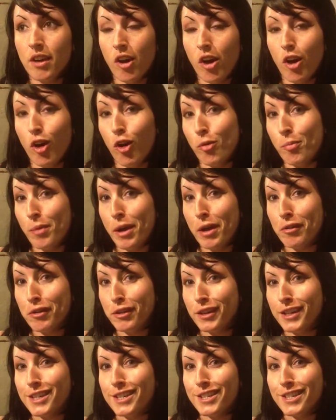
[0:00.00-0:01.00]
all my
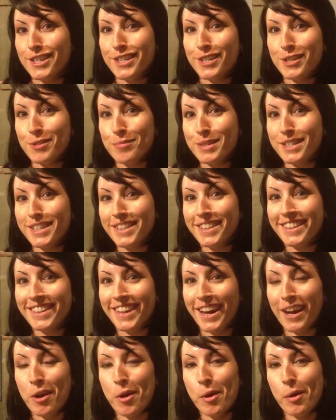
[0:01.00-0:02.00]
relationships,
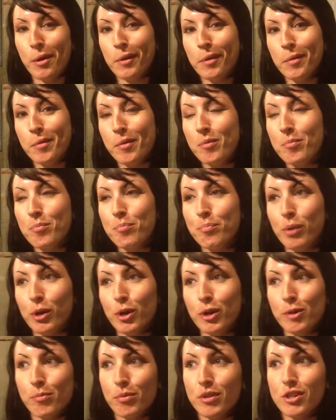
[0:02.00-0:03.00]
kind of
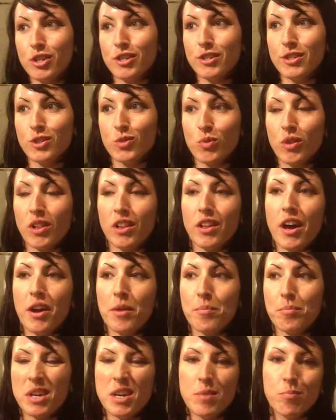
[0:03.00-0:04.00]
burned bridges with a lot
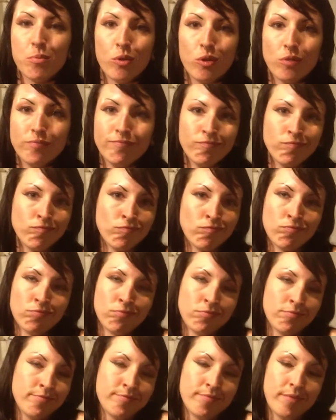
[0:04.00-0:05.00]
of people.
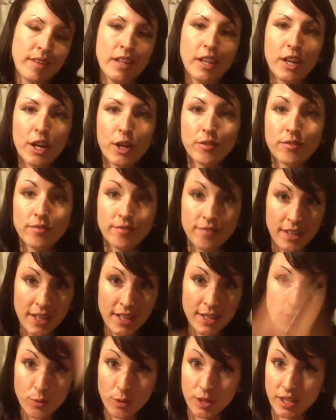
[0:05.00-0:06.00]
It
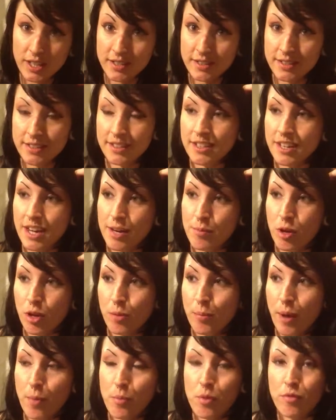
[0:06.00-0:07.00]
is what it is. I'm all
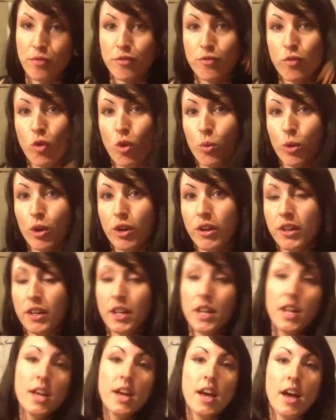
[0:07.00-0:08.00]
about moving forward.
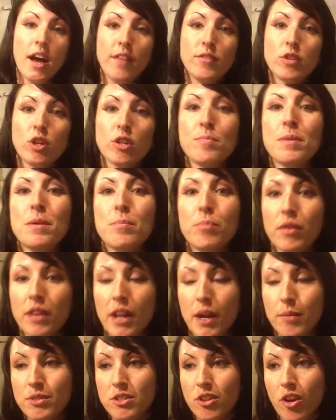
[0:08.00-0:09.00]
I've told the people that
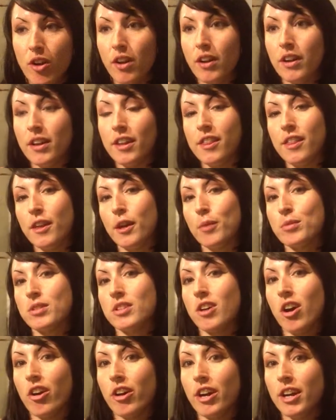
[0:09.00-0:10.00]
I'm sorry,
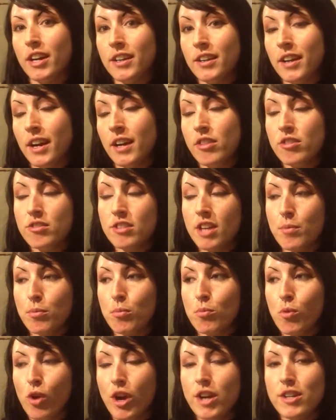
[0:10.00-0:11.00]
and there's a
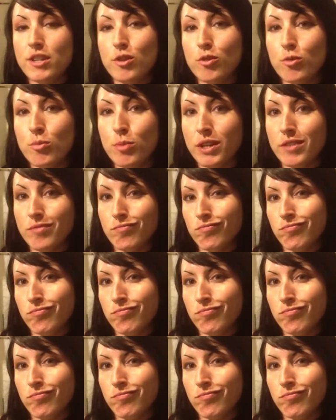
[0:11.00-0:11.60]
couple more I do, but